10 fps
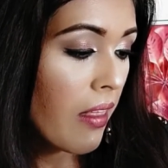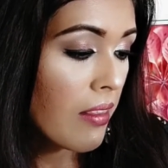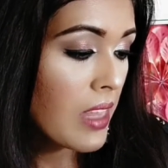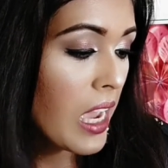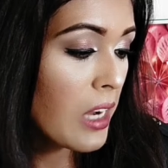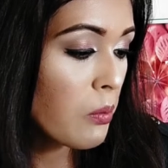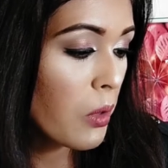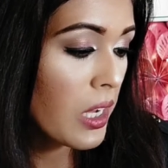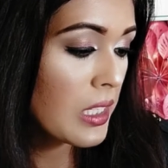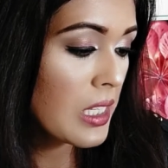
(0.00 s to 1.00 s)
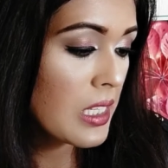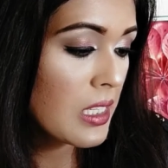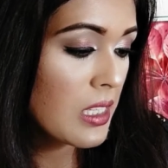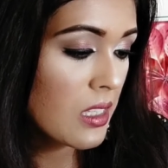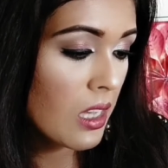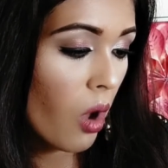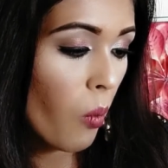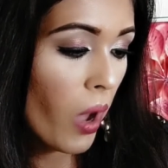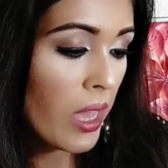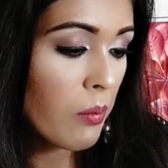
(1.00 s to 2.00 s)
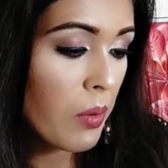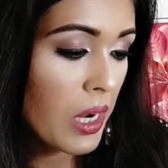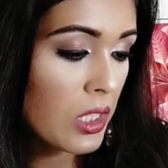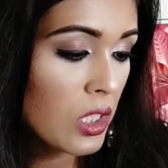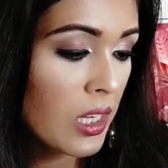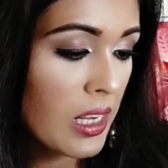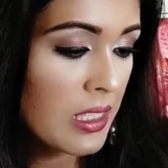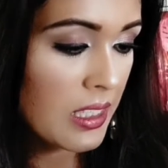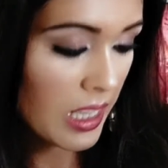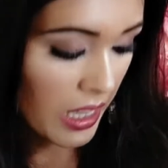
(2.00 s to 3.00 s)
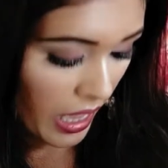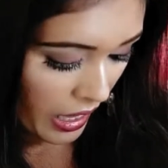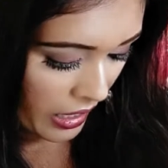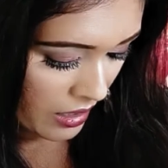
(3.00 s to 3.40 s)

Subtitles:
third product is this KAWAII brush cleansing egg.